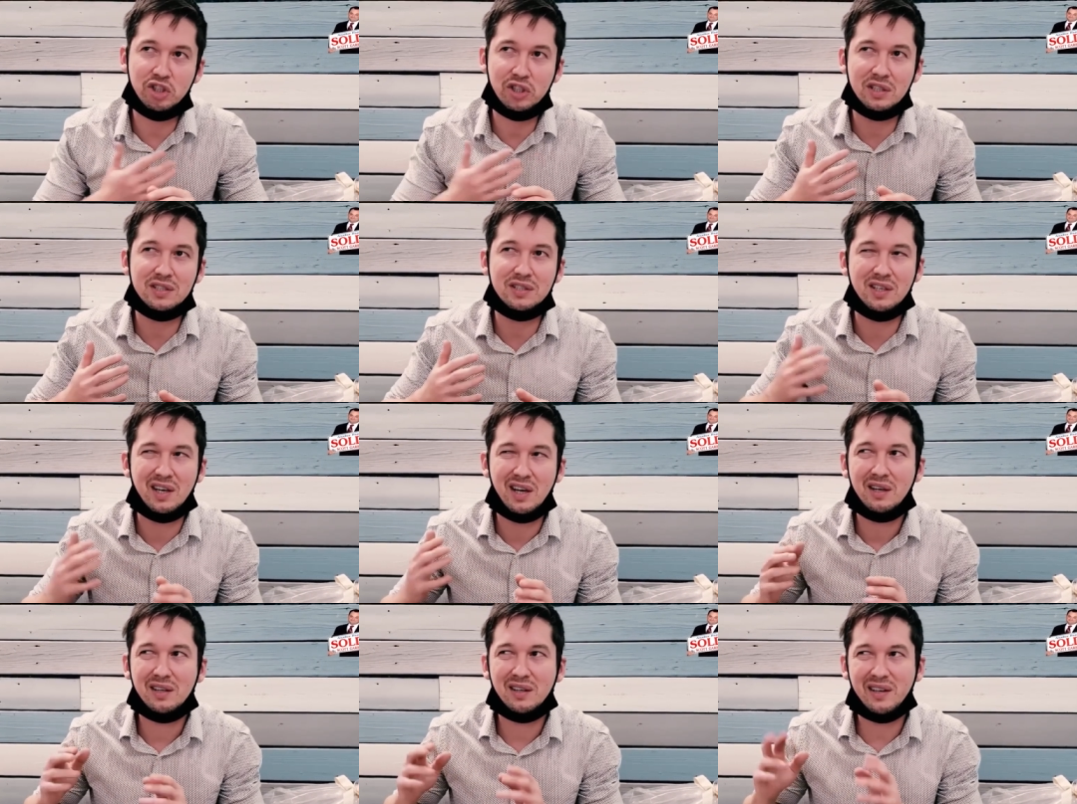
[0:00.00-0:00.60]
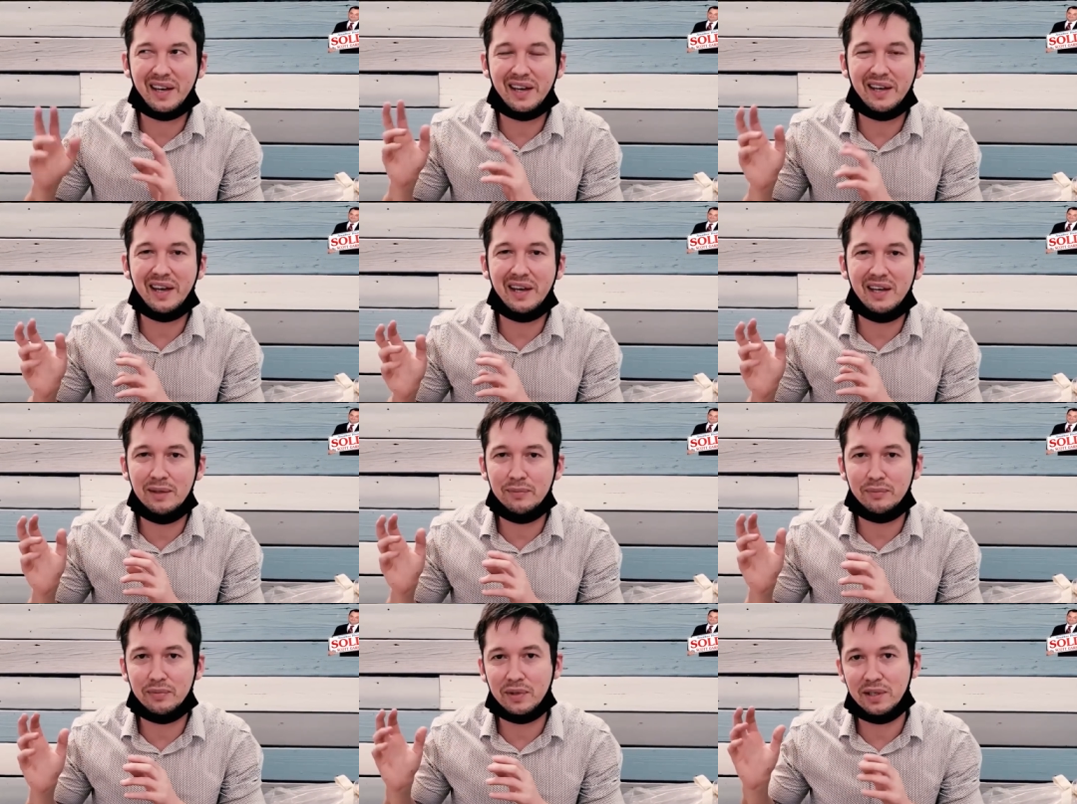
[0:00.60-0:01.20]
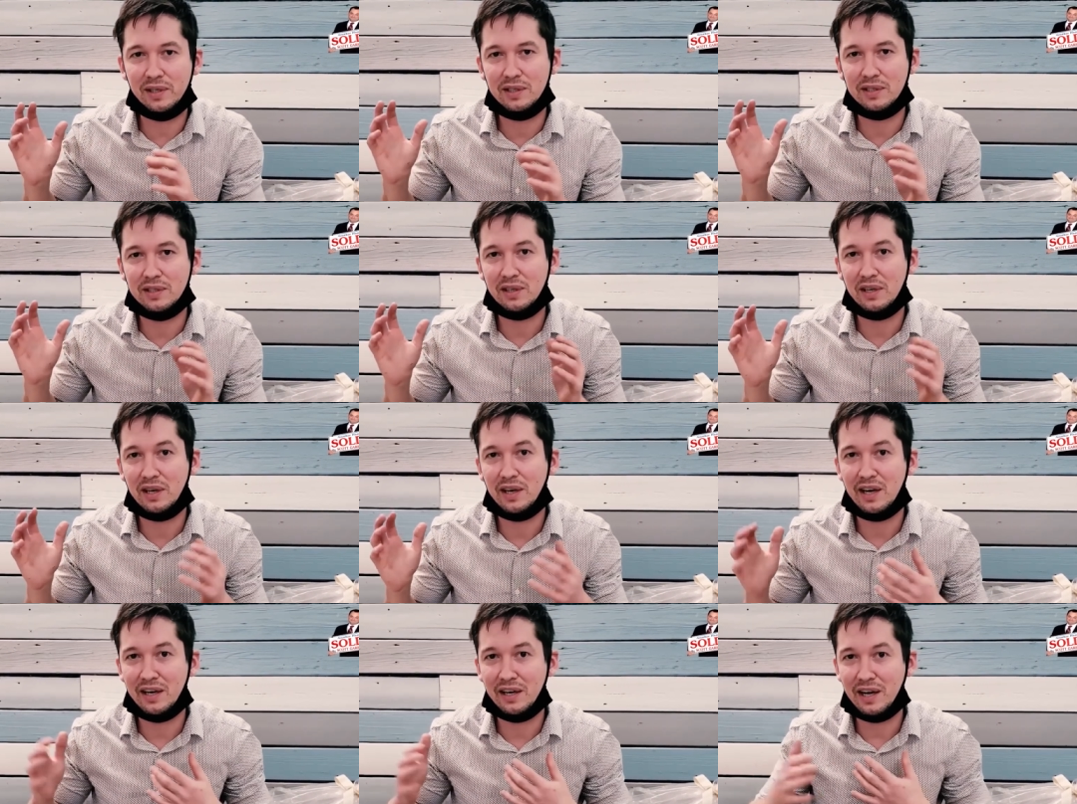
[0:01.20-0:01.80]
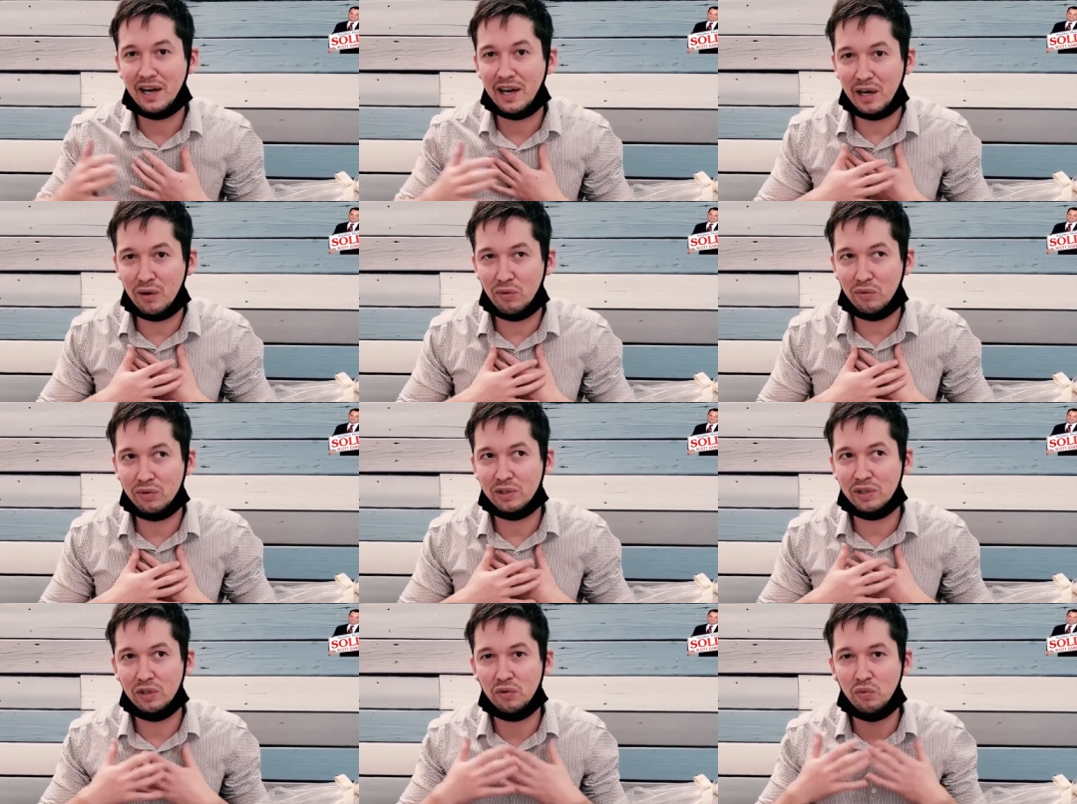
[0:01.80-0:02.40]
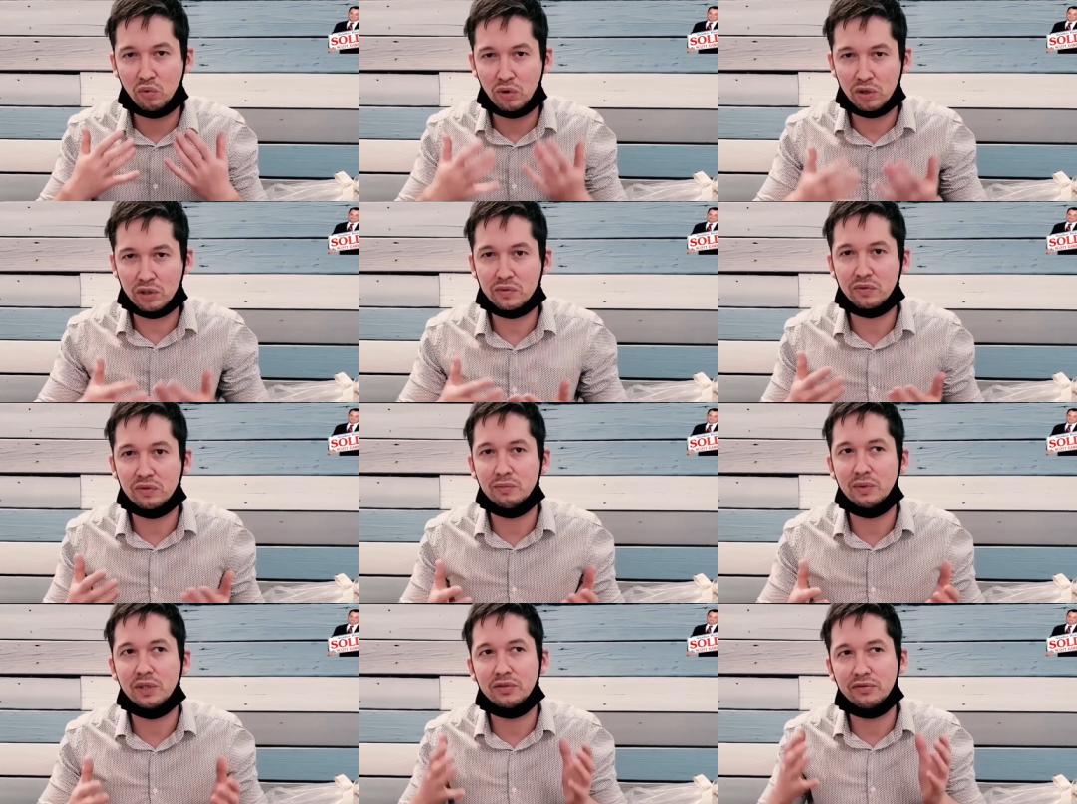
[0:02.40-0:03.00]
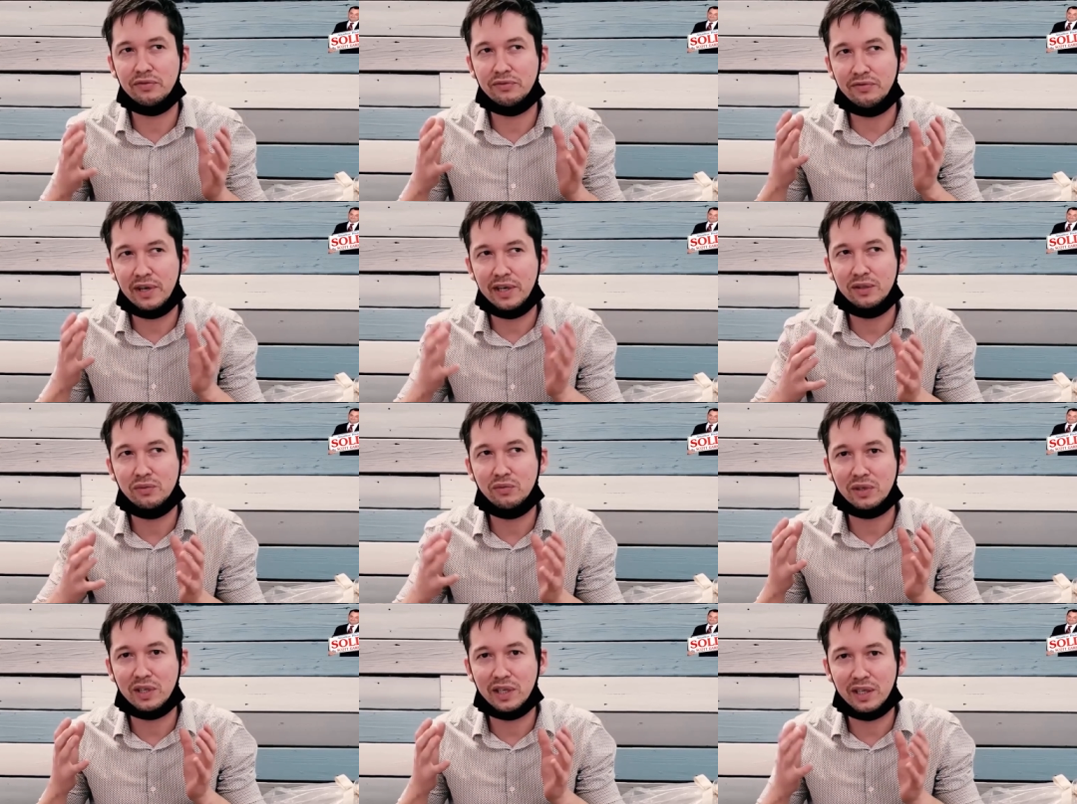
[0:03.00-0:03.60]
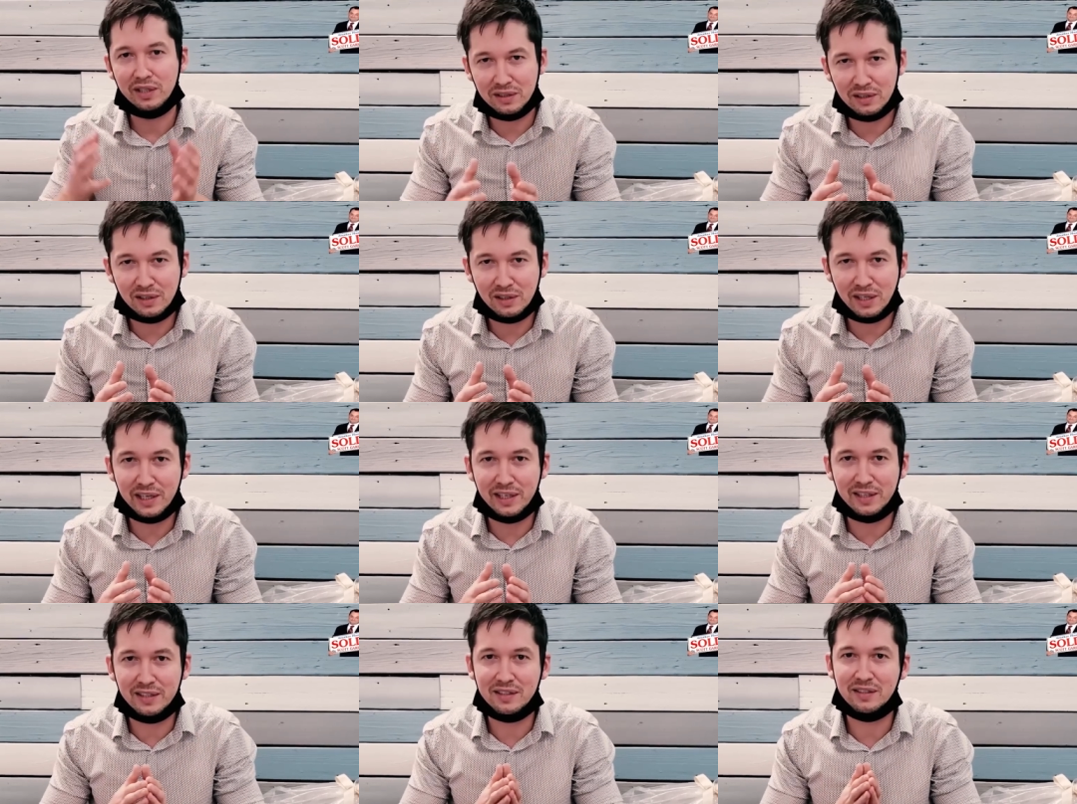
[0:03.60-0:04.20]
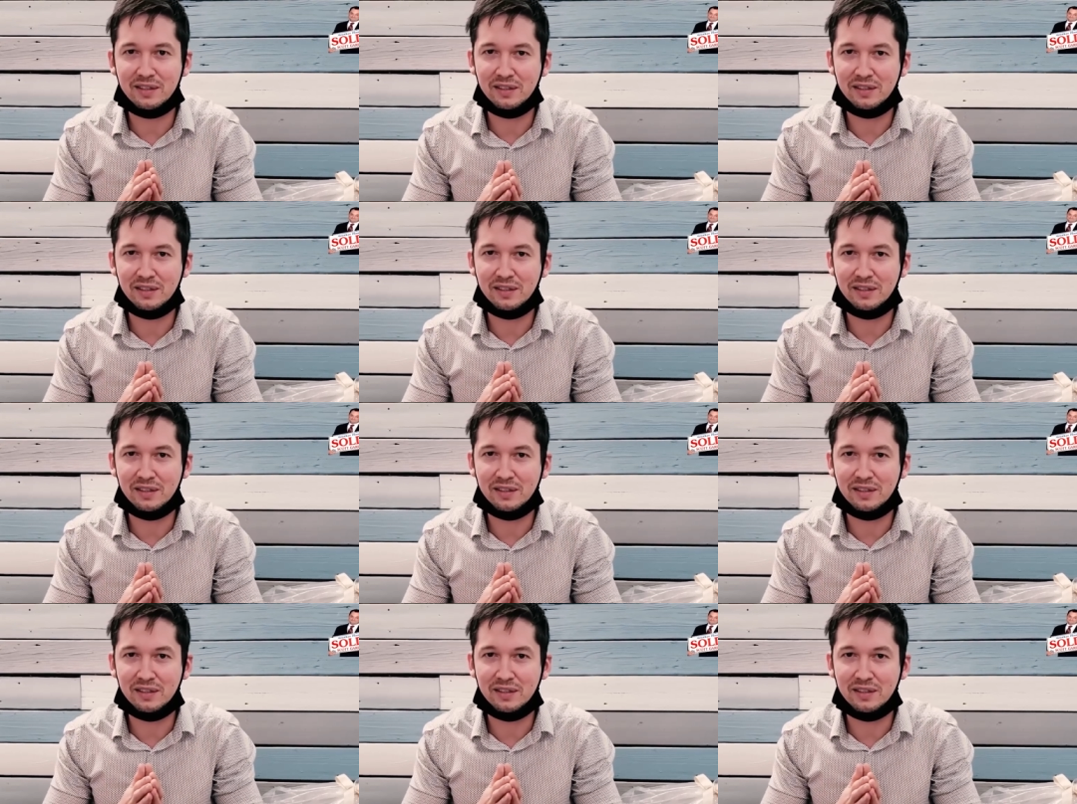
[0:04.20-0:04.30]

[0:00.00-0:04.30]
just like any place he worked with me to find what I like. It took us a